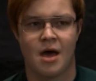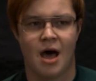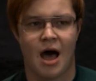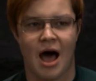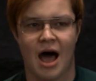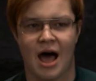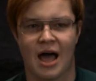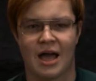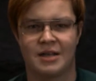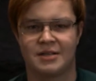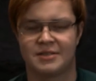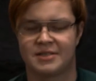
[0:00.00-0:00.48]

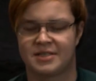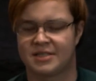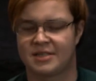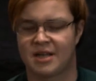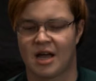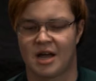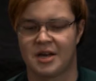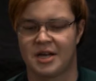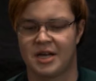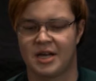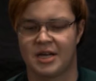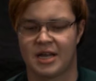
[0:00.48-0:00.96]
I'd
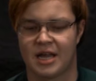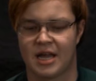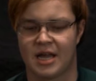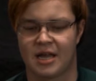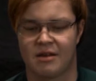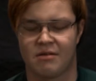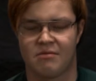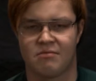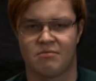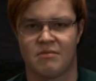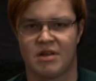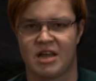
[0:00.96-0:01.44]
studied
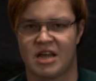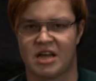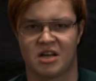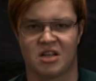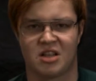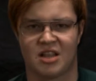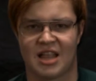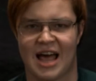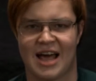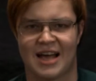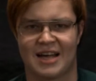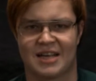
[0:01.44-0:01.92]
it in
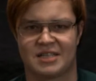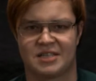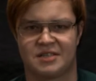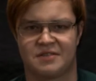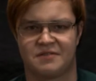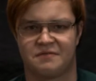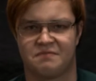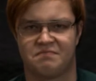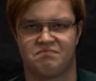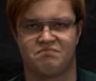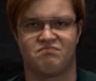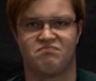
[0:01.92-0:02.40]

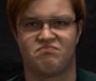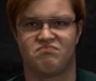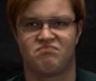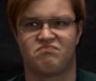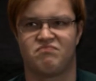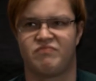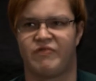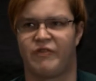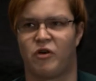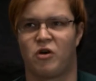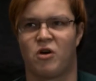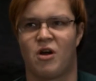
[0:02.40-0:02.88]
class
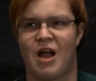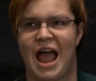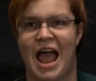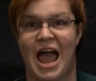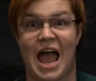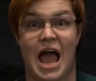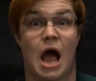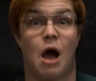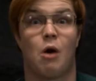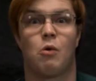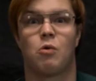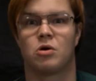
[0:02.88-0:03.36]
for
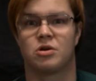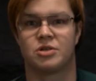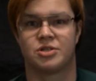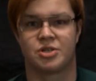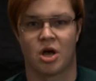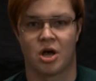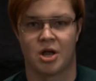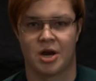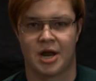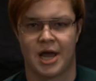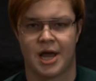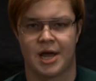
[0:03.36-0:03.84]
hours
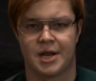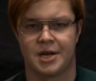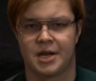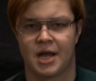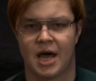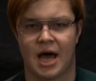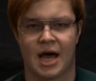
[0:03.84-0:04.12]
on end.